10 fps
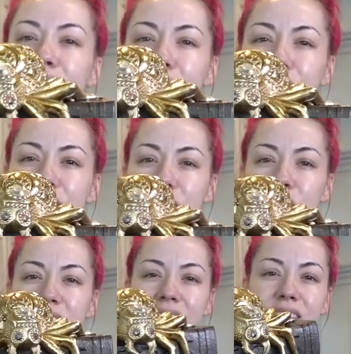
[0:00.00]
ew, this
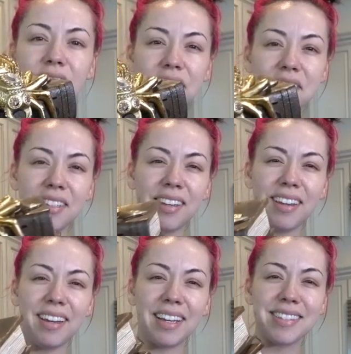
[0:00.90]
looks
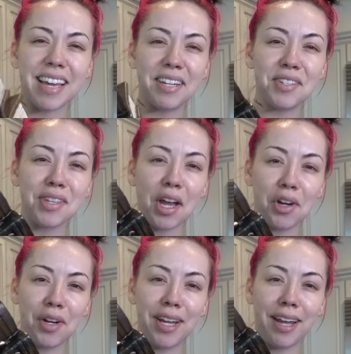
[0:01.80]
disgusting. It's kind of
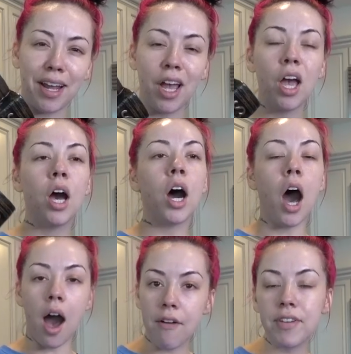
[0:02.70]
scary.
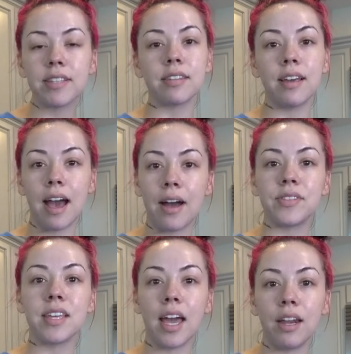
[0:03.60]
Obviously I have
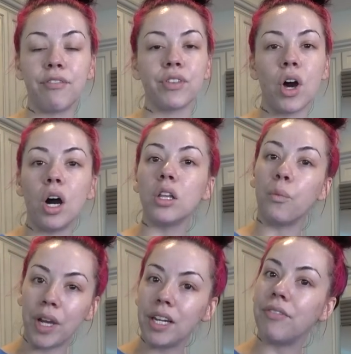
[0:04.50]
to get it for the
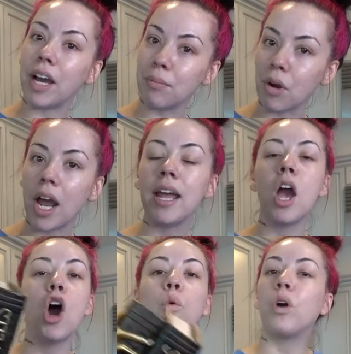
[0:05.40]
Halloween vibe, right?
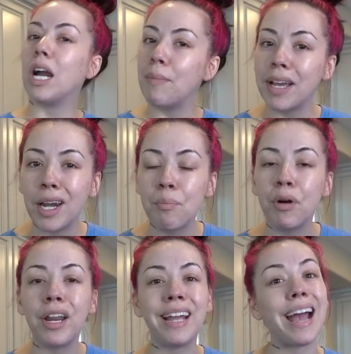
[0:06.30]
Where am I gonna
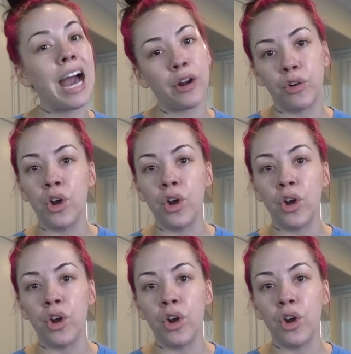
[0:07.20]
put it? I don't